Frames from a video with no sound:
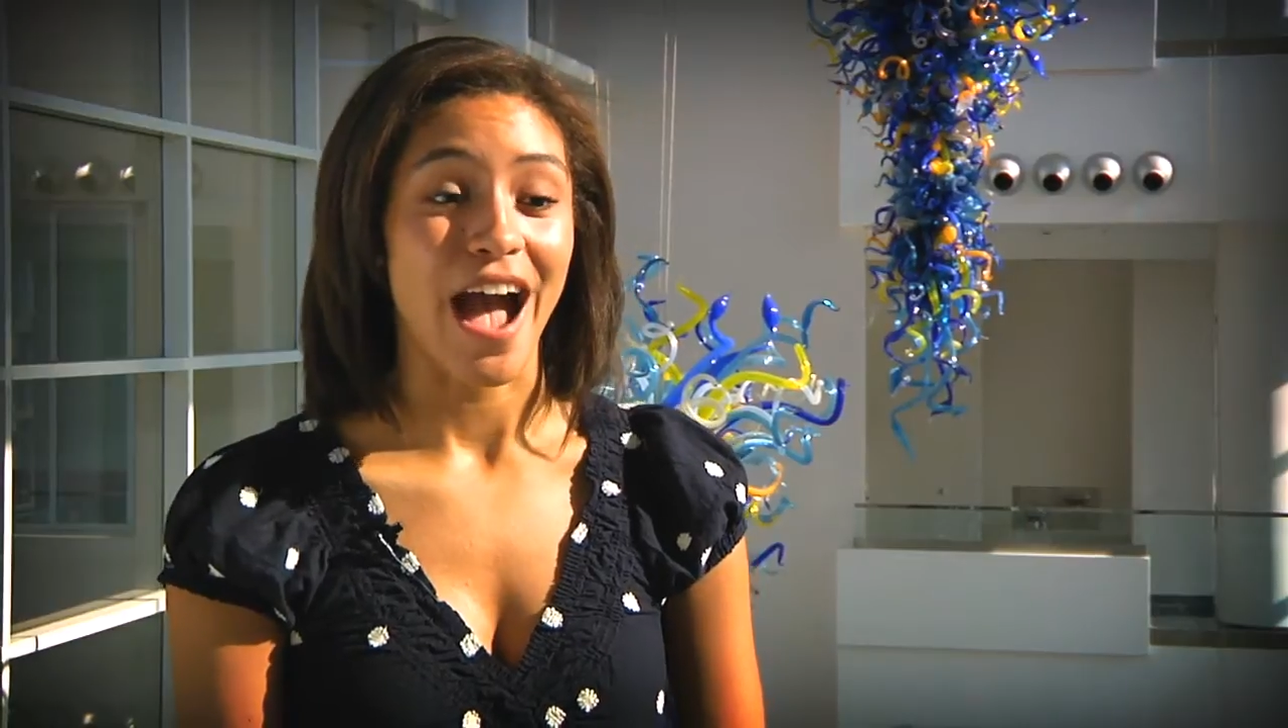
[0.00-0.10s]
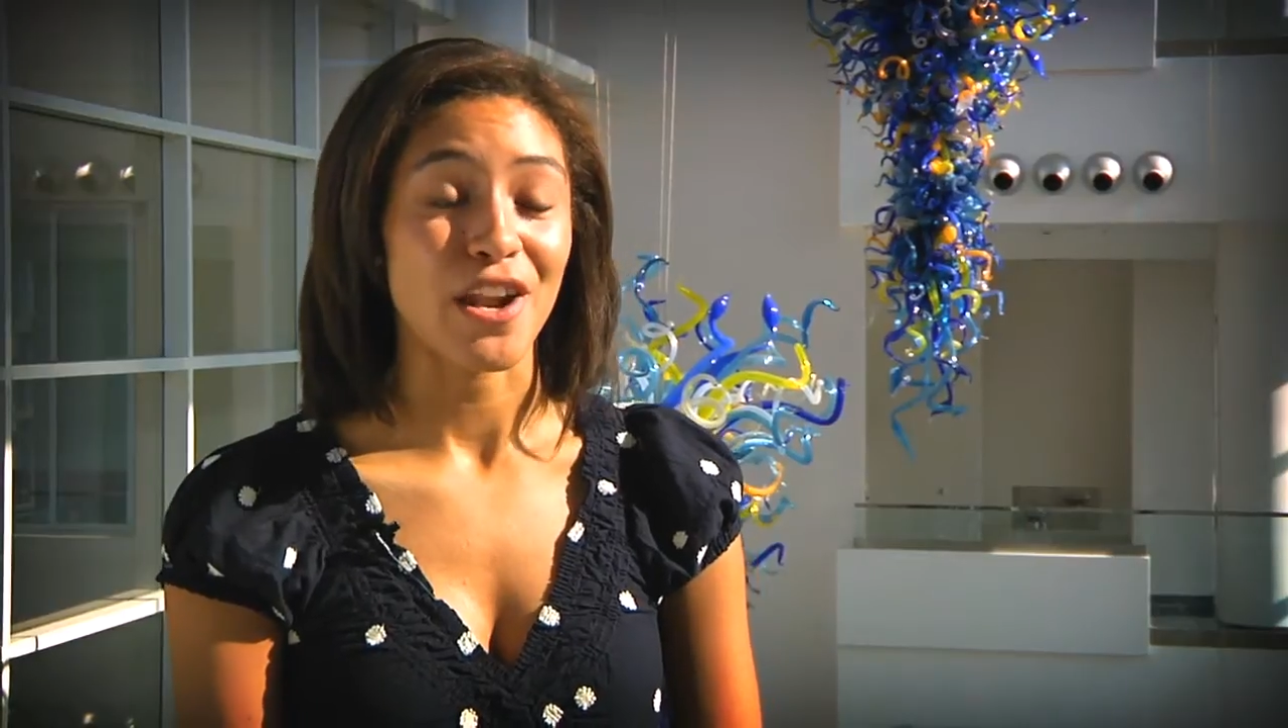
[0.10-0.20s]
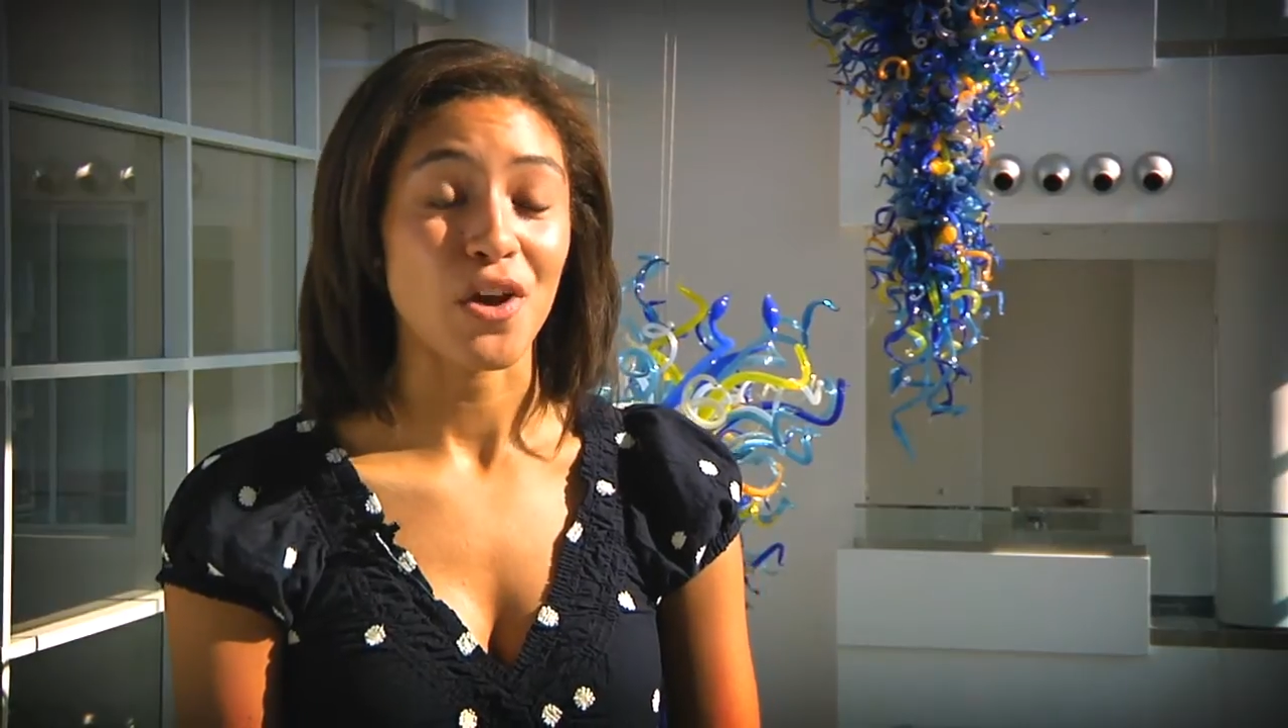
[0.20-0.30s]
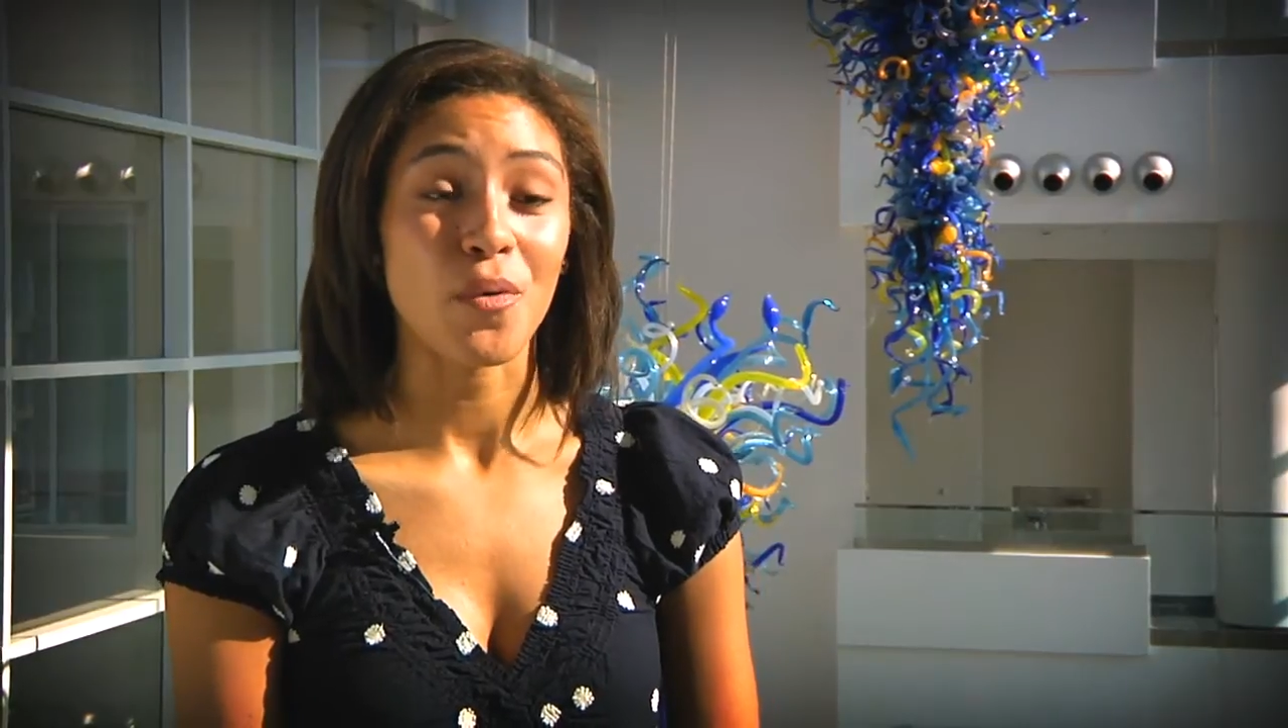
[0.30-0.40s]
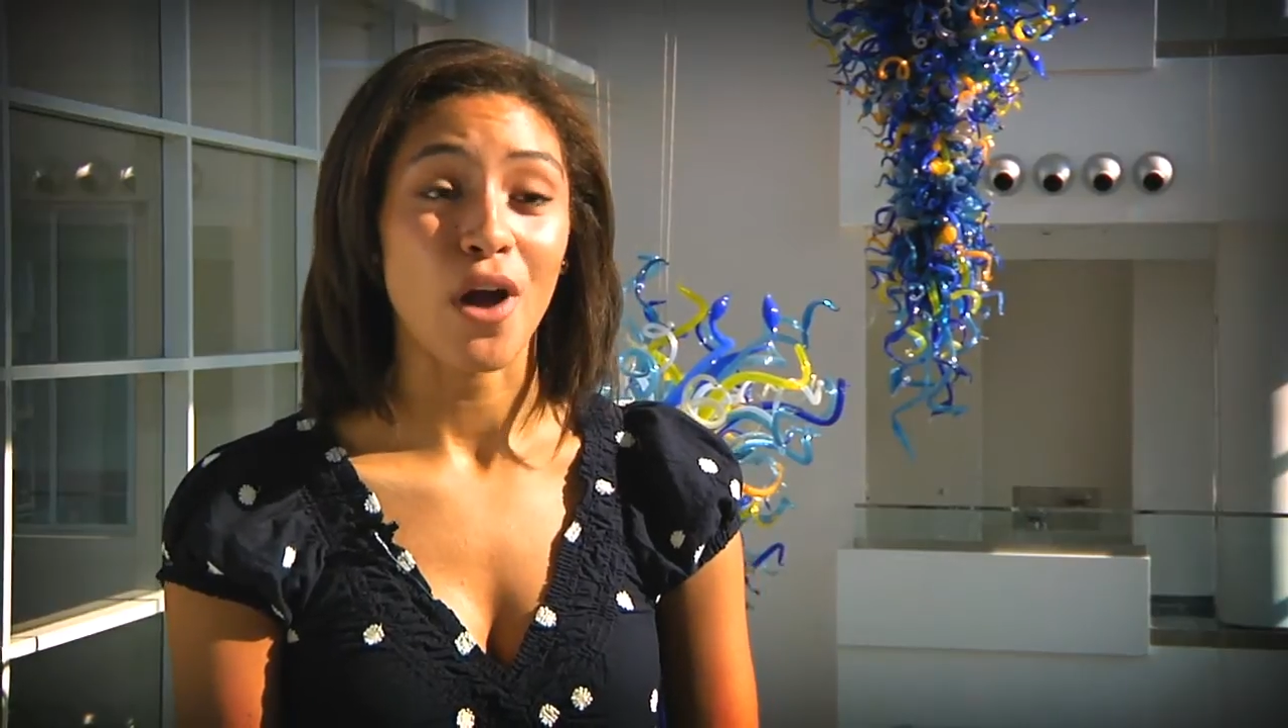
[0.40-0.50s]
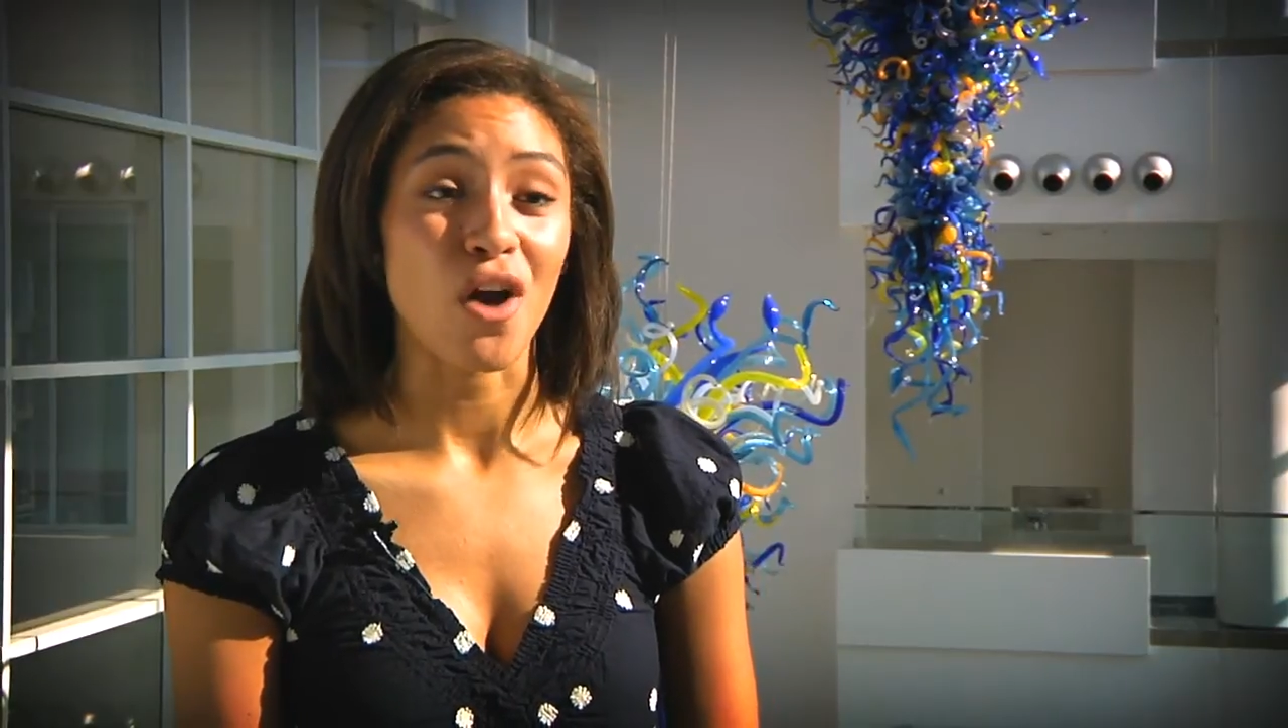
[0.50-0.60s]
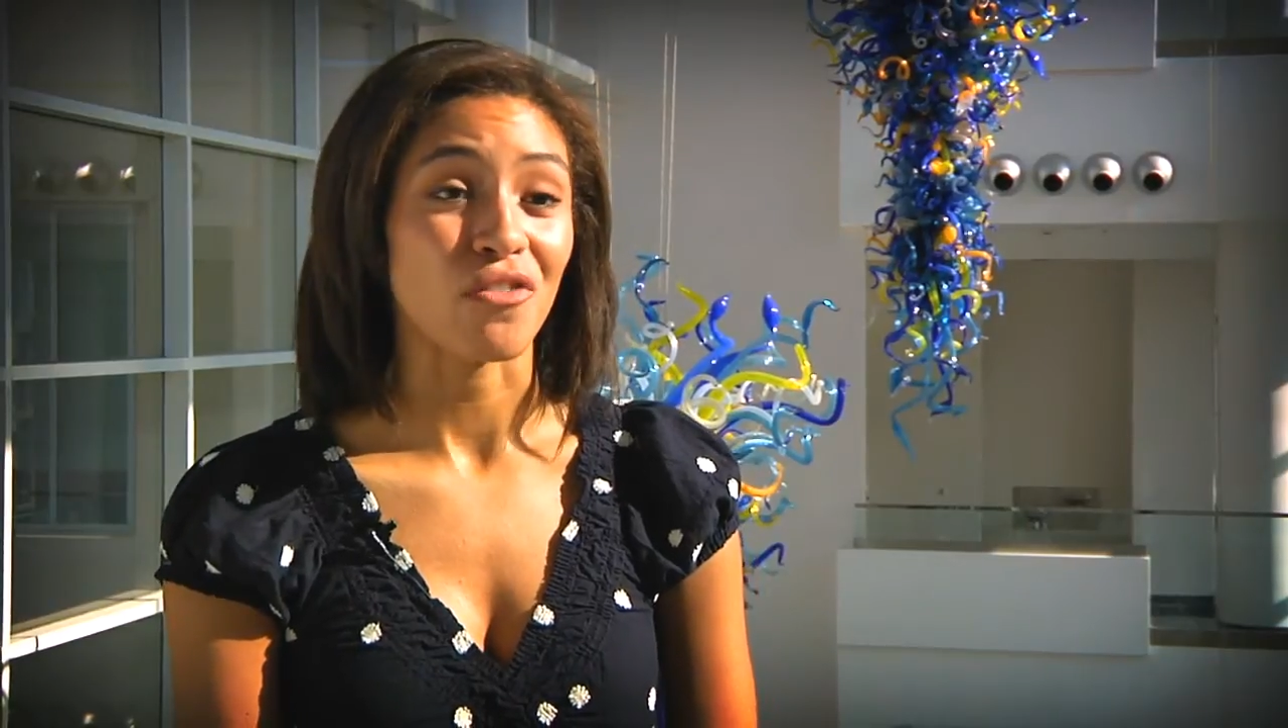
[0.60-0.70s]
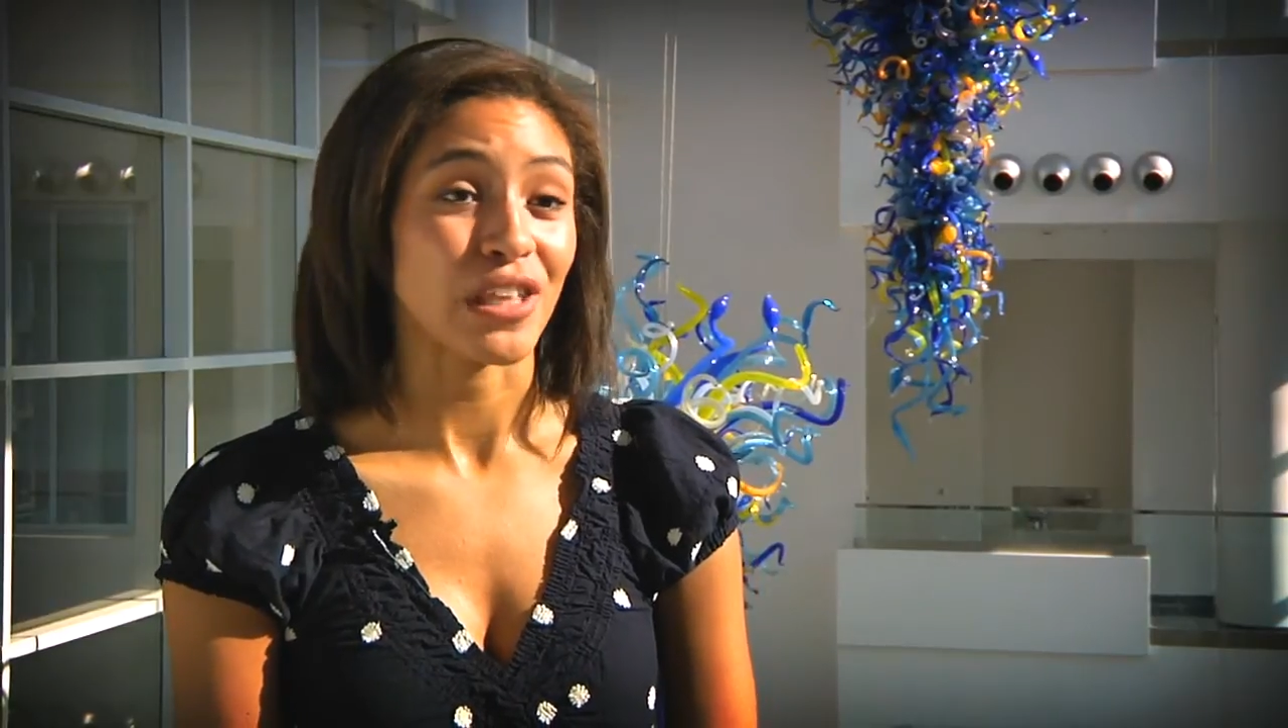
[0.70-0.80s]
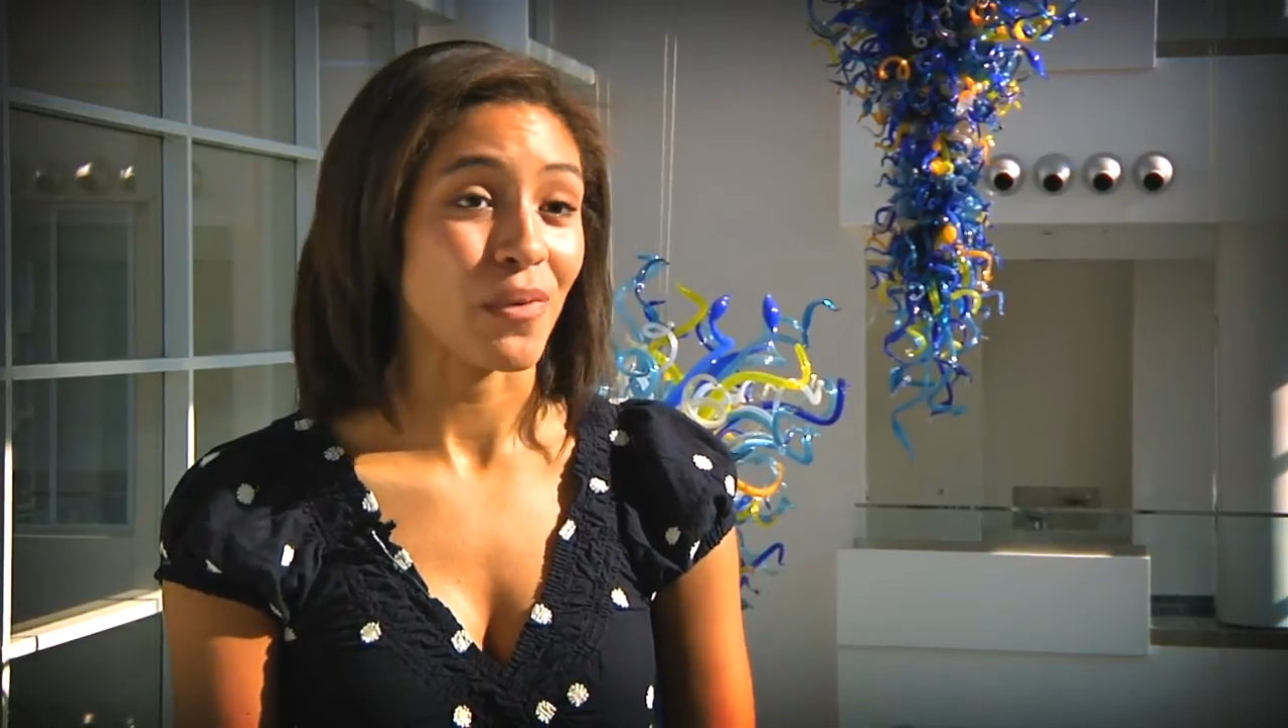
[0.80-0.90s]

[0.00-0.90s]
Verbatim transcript: I know we all really